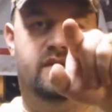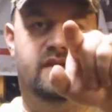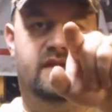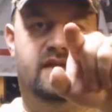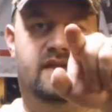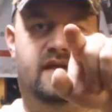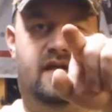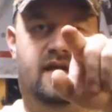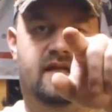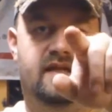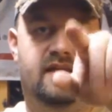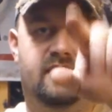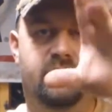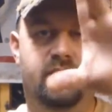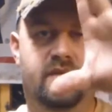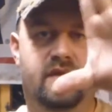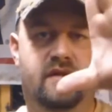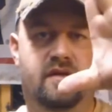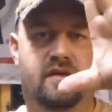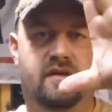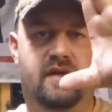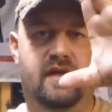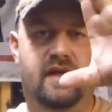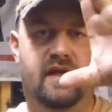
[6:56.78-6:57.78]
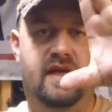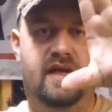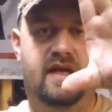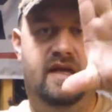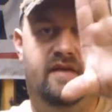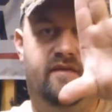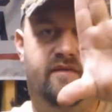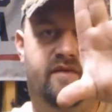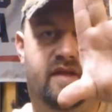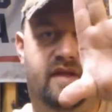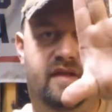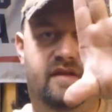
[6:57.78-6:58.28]
with a dot in the middle and kind
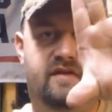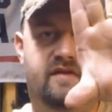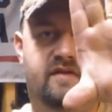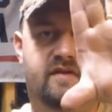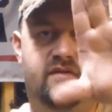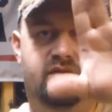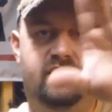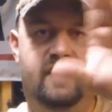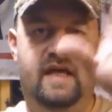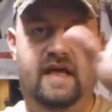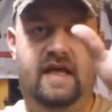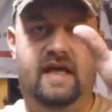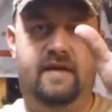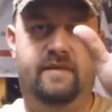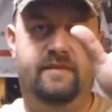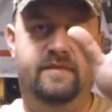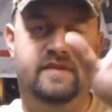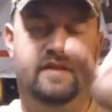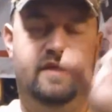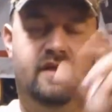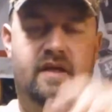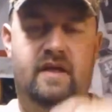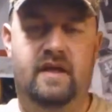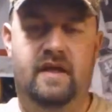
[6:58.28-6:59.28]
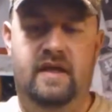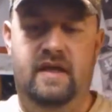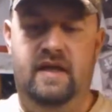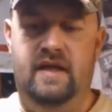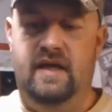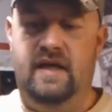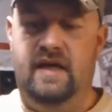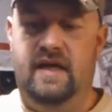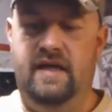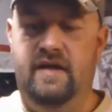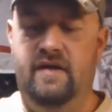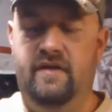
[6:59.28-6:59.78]
of like two tabs.
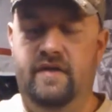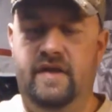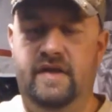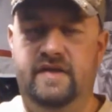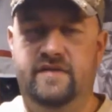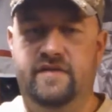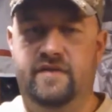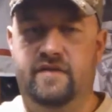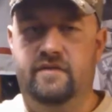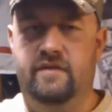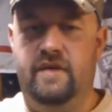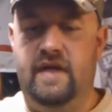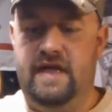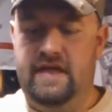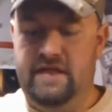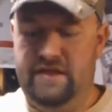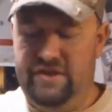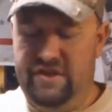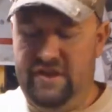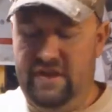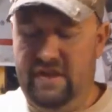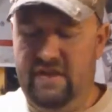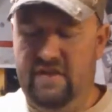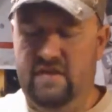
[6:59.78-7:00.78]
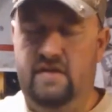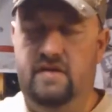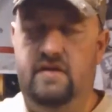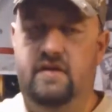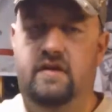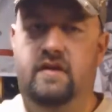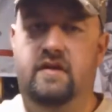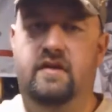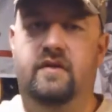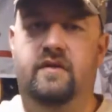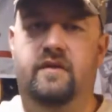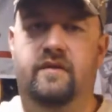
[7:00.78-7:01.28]
And I know that's for ranging,
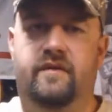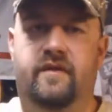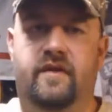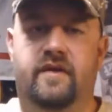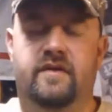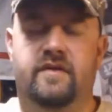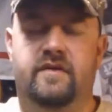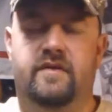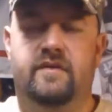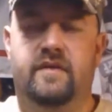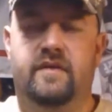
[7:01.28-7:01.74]
you know, farther